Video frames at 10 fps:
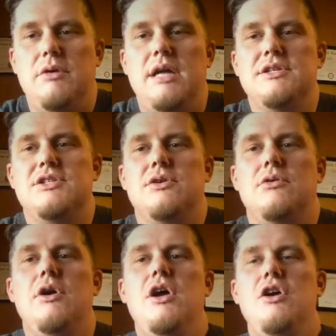And
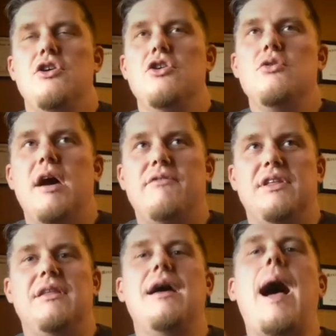so you have
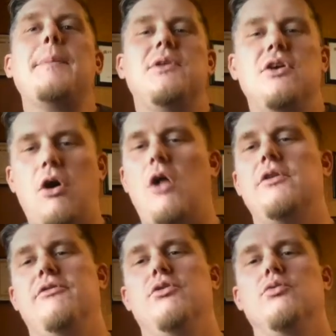adopted all
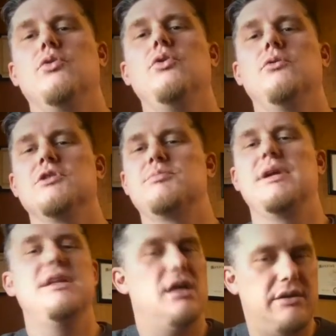of the rules, but
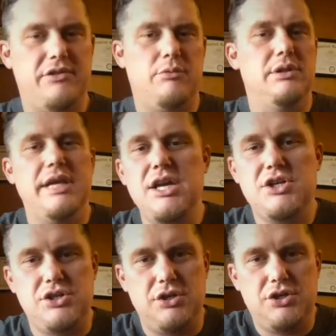none of the
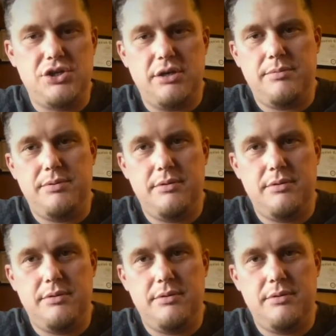relationship.